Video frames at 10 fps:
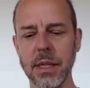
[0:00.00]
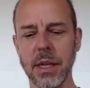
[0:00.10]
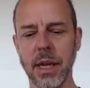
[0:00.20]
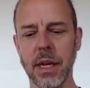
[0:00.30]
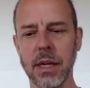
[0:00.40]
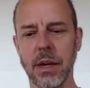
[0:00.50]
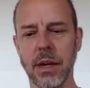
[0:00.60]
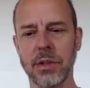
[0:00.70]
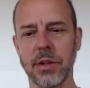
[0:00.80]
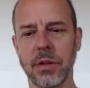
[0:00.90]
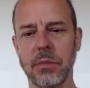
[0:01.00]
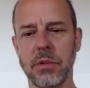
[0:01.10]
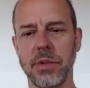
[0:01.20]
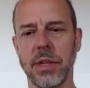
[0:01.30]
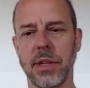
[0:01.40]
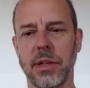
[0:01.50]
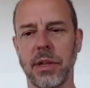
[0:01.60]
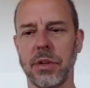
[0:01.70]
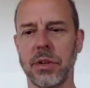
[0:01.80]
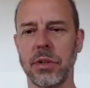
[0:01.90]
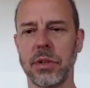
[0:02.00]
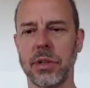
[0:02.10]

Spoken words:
and also move into the social, the